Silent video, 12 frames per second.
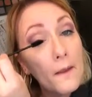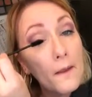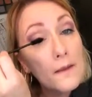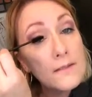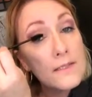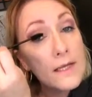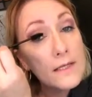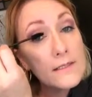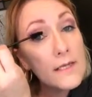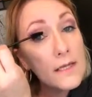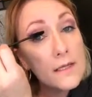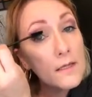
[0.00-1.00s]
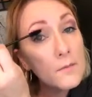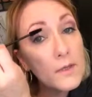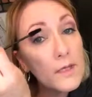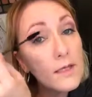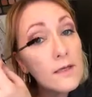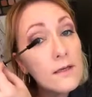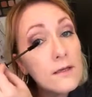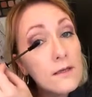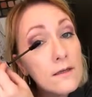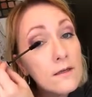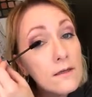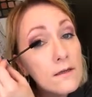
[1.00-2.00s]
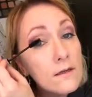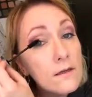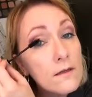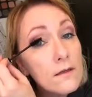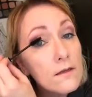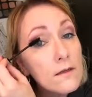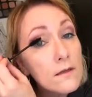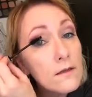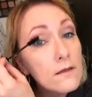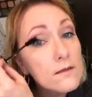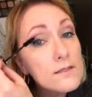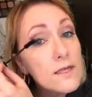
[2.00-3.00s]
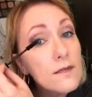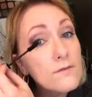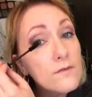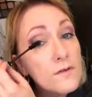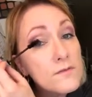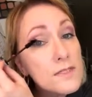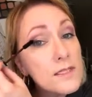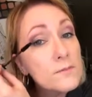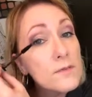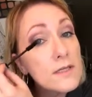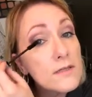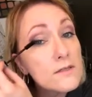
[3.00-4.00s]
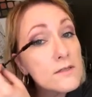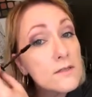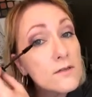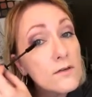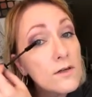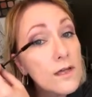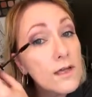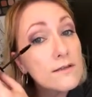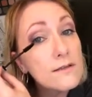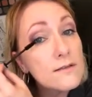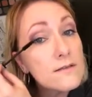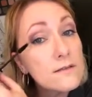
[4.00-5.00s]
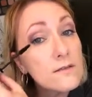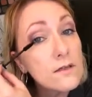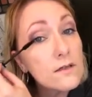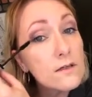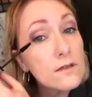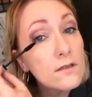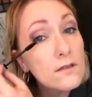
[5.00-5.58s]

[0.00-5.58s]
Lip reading: It's not taking me 10-15 minutes to create this look.